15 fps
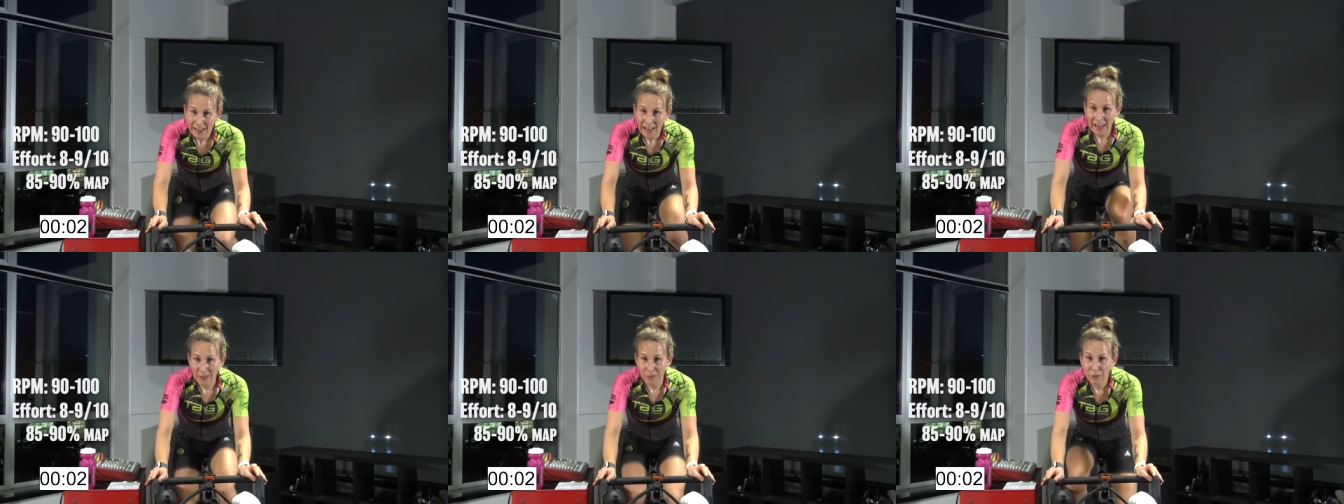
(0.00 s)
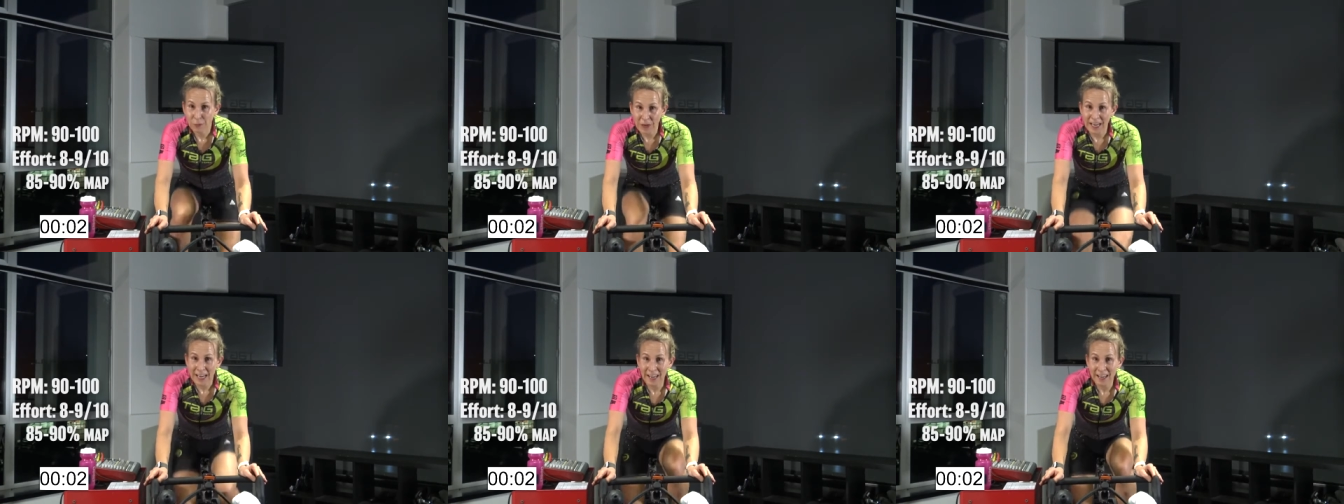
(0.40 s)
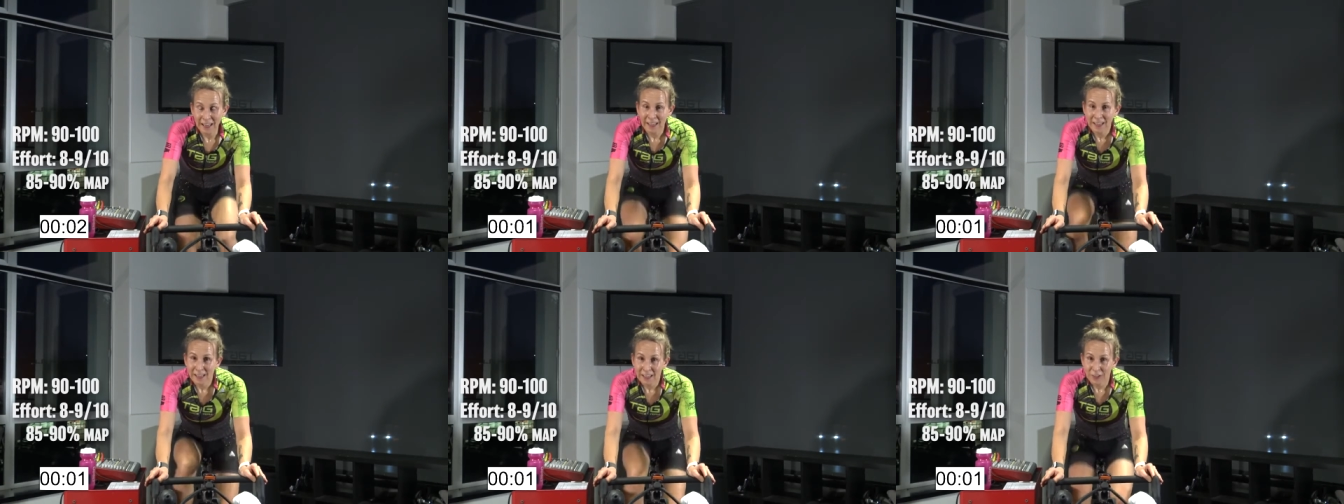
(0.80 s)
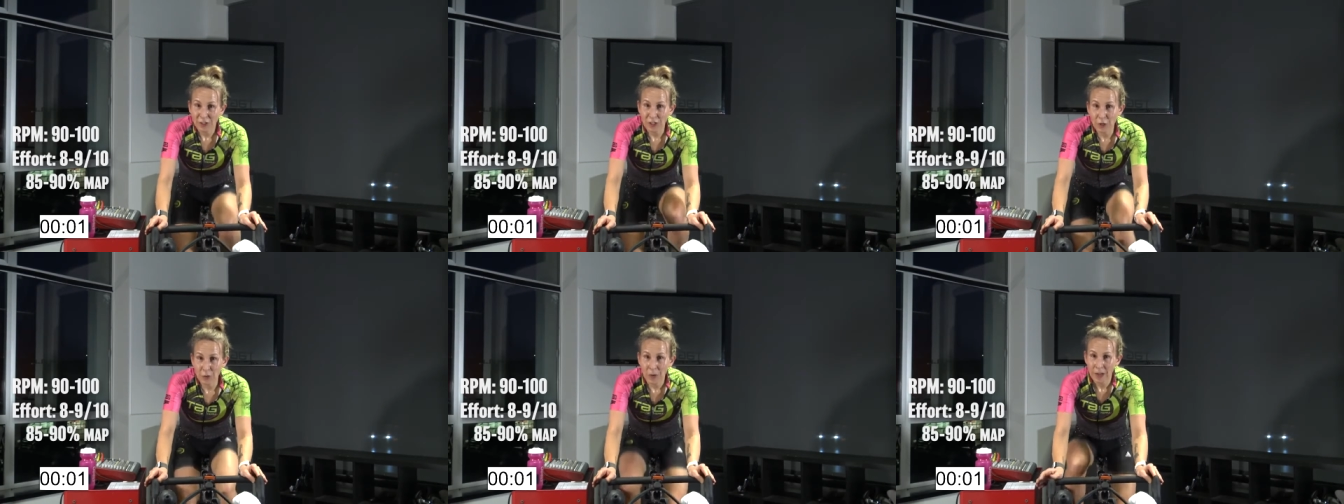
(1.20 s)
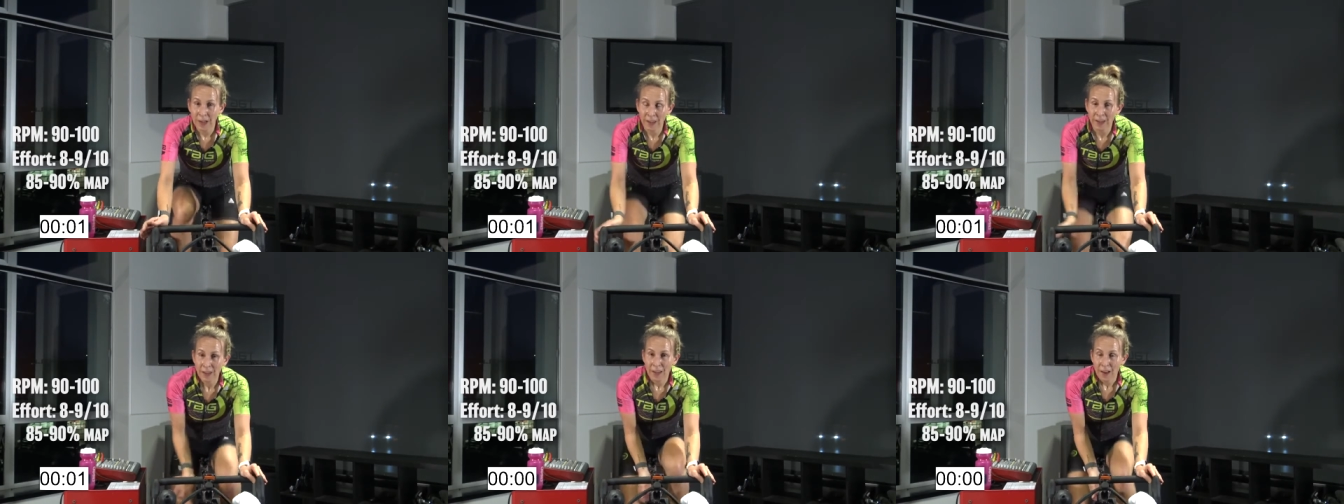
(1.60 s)
And 3, 2,
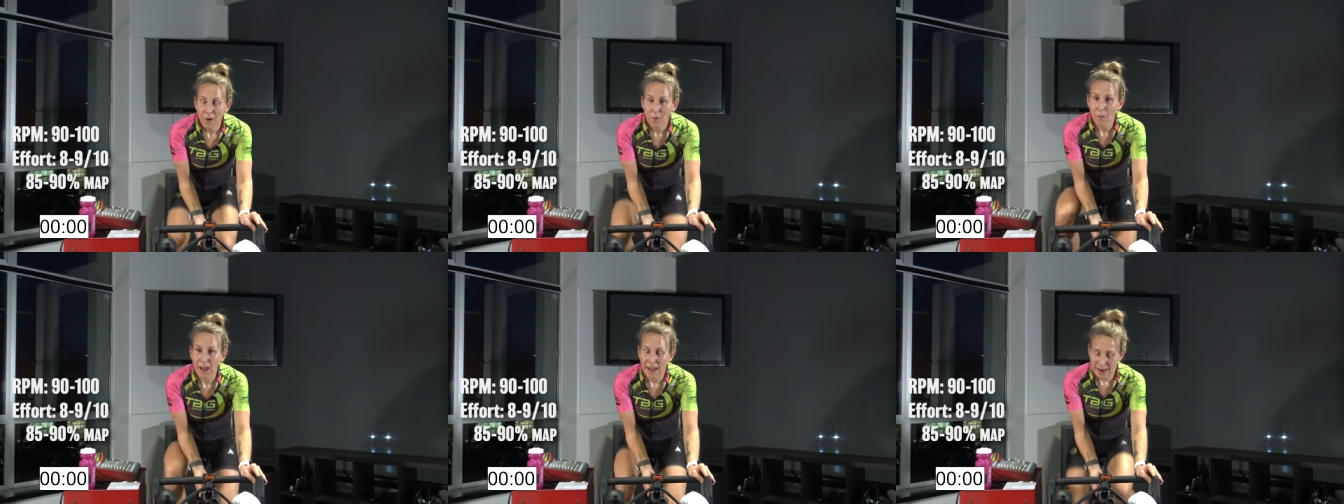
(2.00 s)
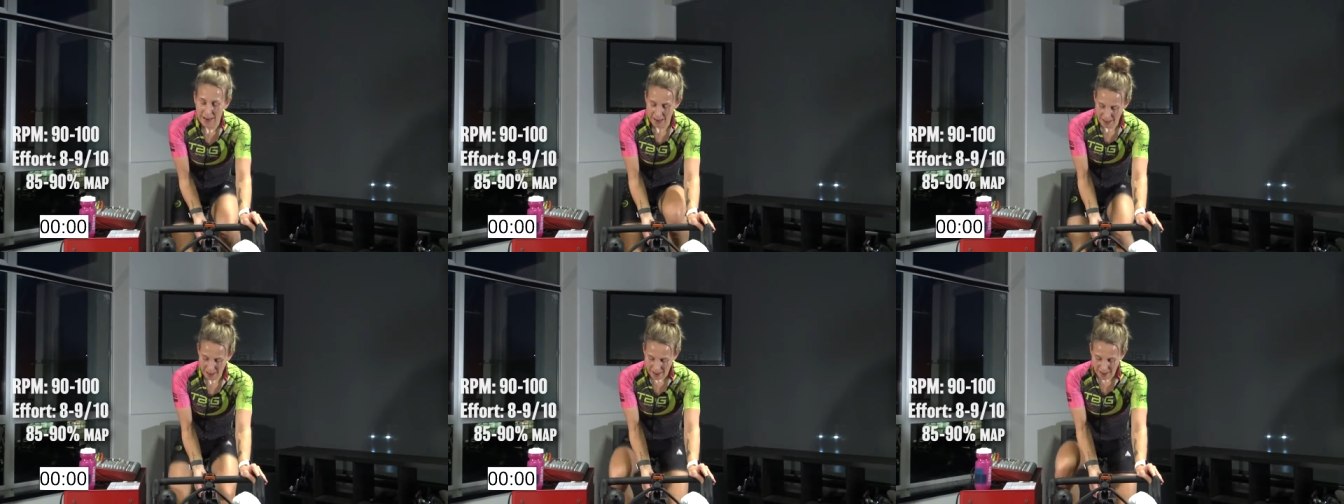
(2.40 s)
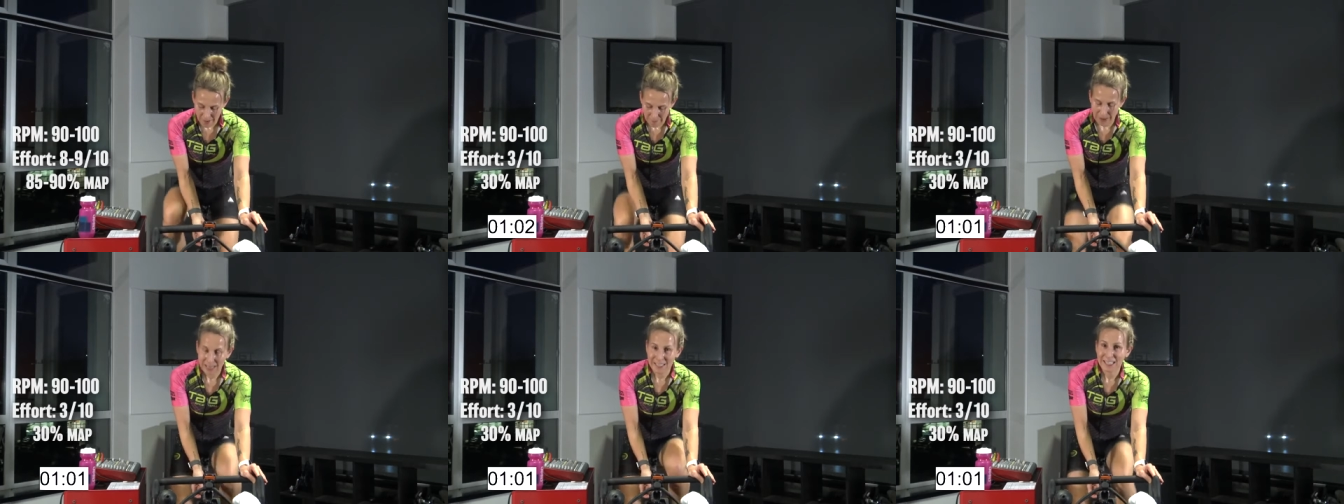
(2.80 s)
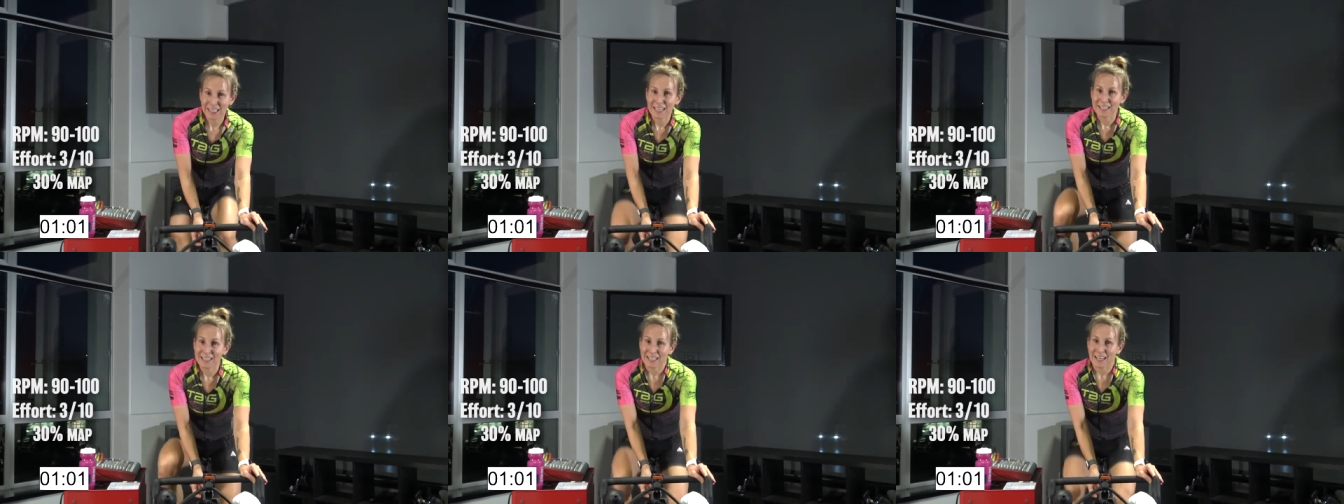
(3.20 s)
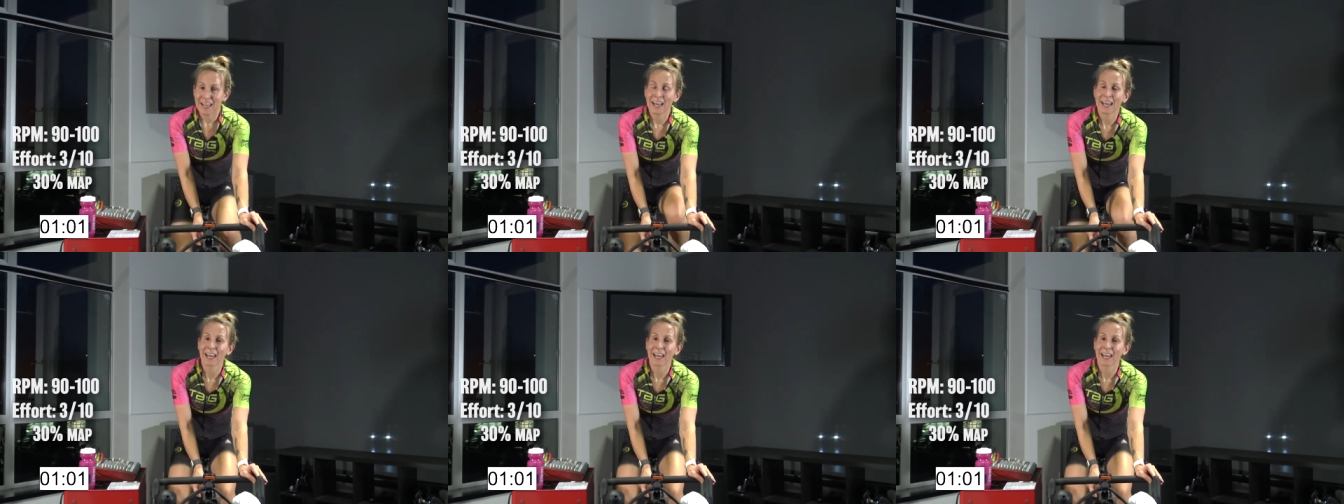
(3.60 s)
1. Back to easy.